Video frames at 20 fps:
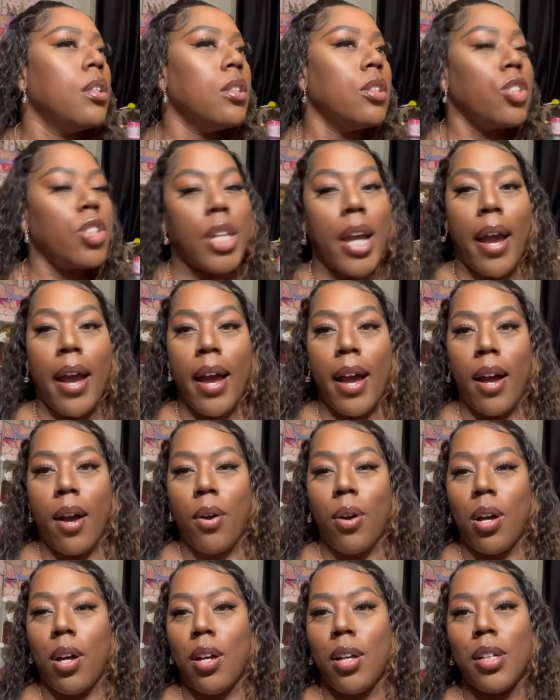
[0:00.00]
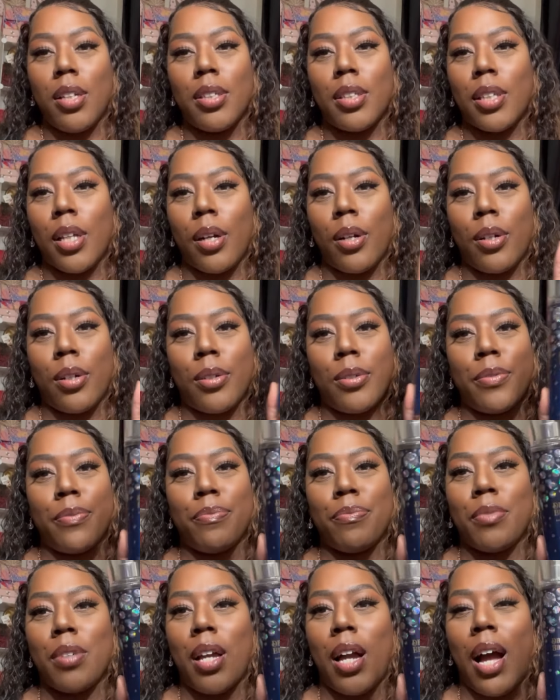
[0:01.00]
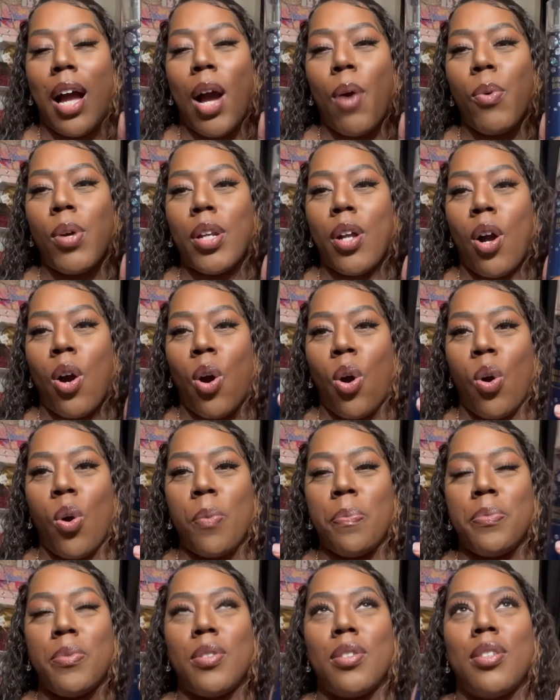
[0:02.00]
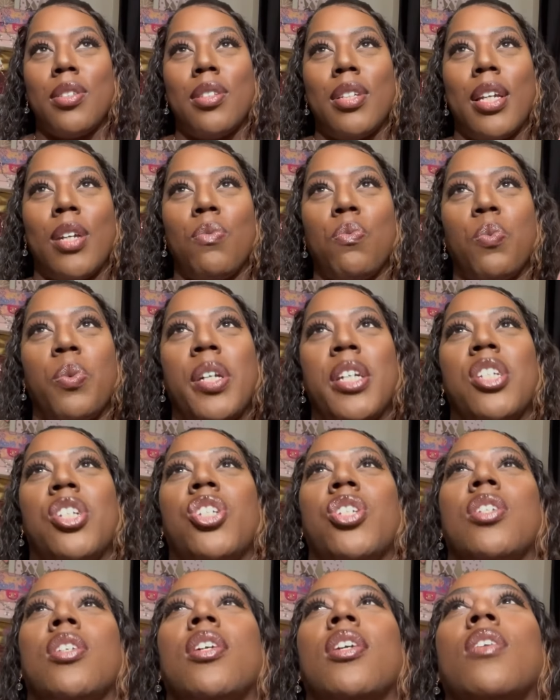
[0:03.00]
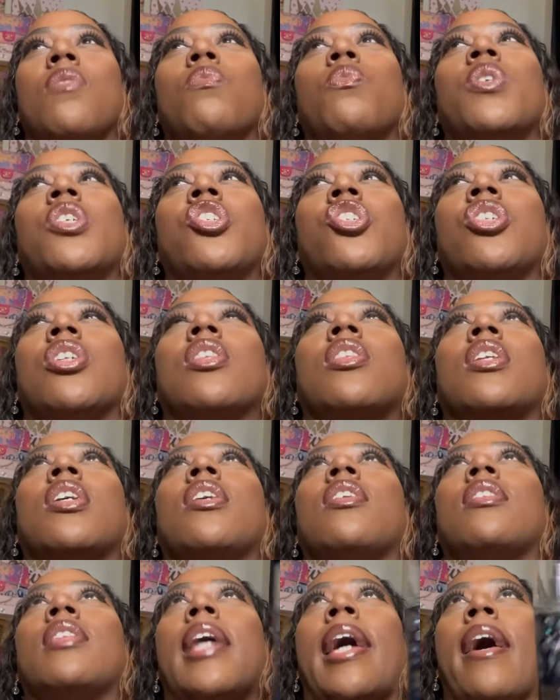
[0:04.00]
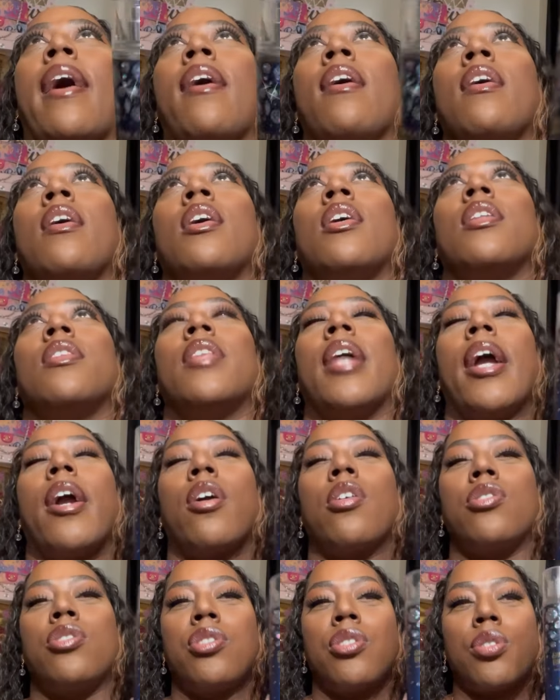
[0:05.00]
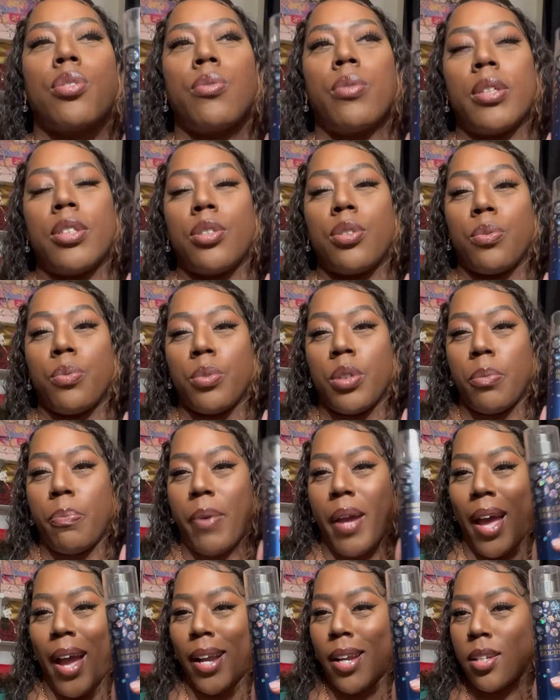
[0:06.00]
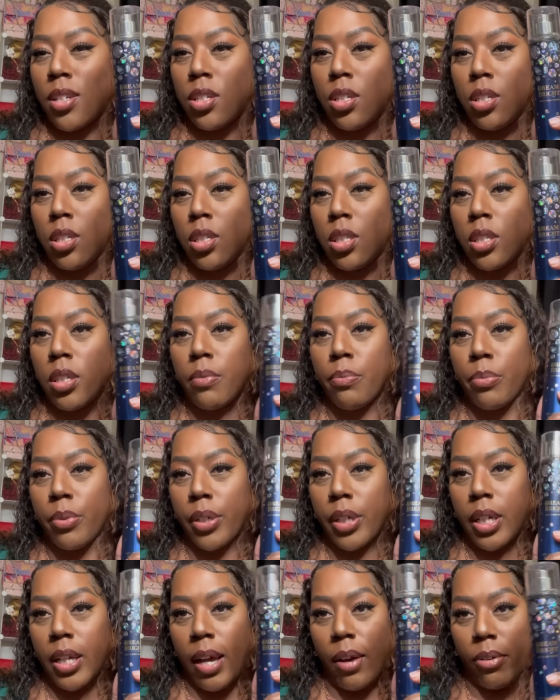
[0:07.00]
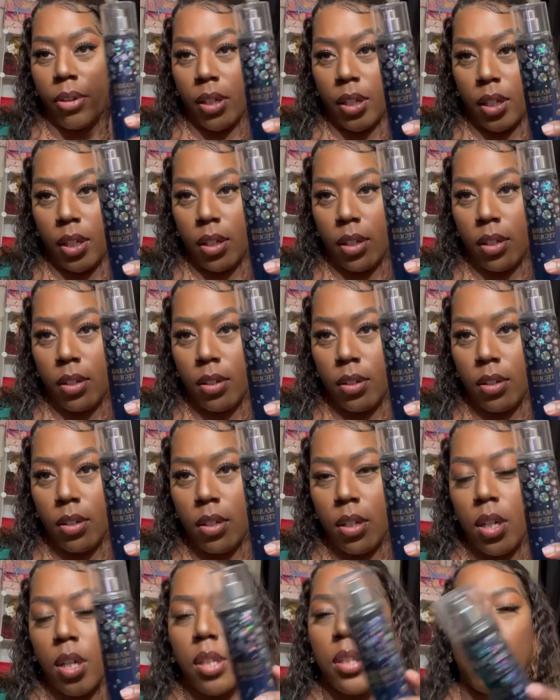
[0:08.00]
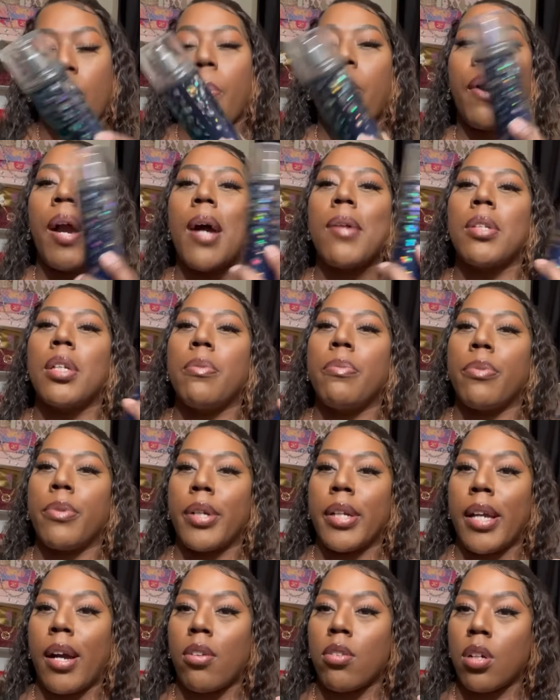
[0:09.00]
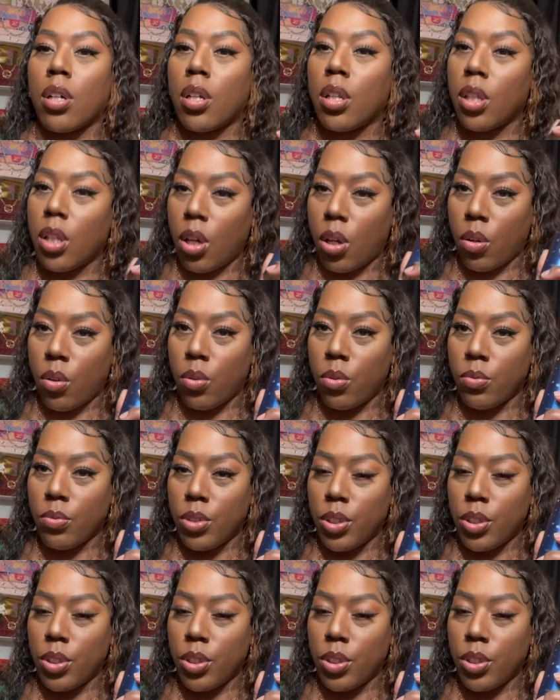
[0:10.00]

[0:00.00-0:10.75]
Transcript: Child. So, I would hope and wish to think that they are just going to repackage this and bring it out again. They'll probably bring out a clone.